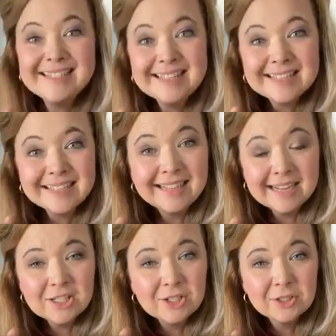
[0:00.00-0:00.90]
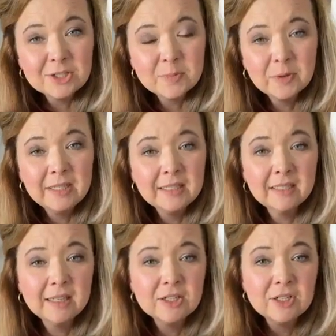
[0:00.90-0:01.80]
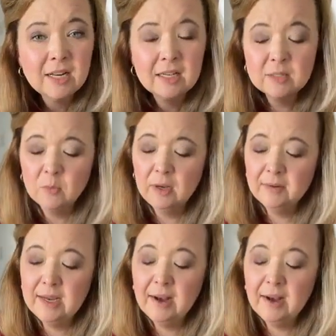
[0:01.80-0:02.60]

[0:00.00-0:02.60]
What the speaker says: This is last year's spring collection as well.